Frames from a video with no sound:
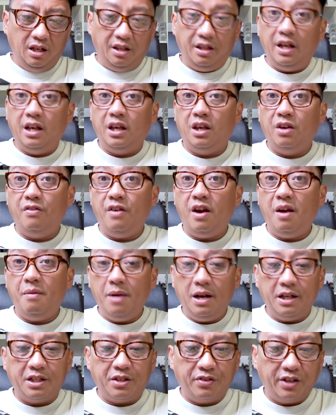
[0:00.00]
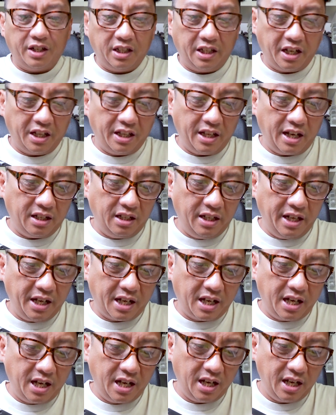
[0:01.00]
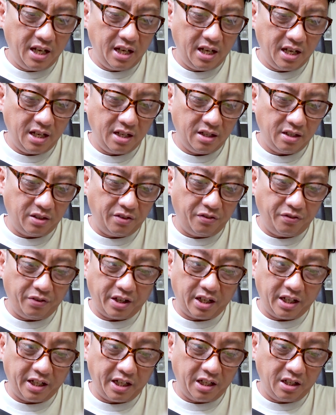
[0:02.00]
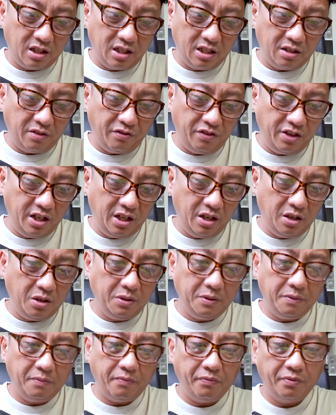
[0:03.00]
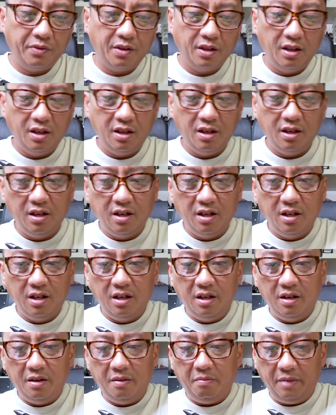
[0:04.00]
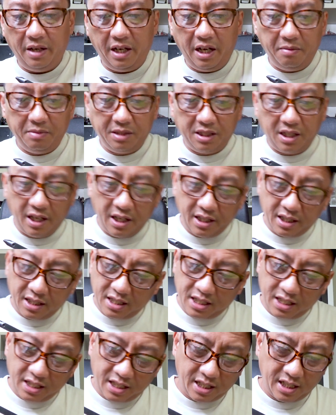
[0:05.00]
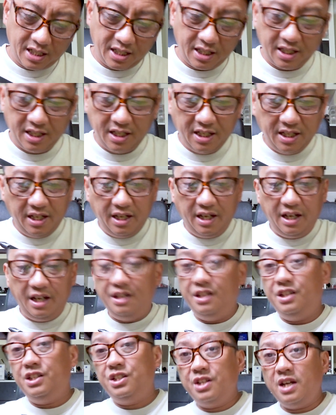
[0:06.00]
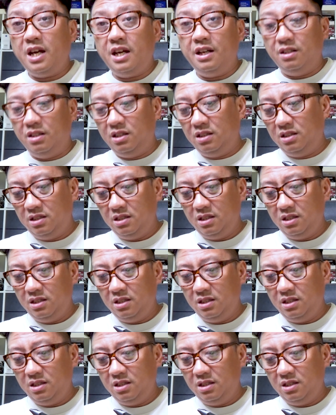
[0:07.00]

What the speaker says: thank you very much for clicking that link or clicking on the video. My name's Kit, and this channel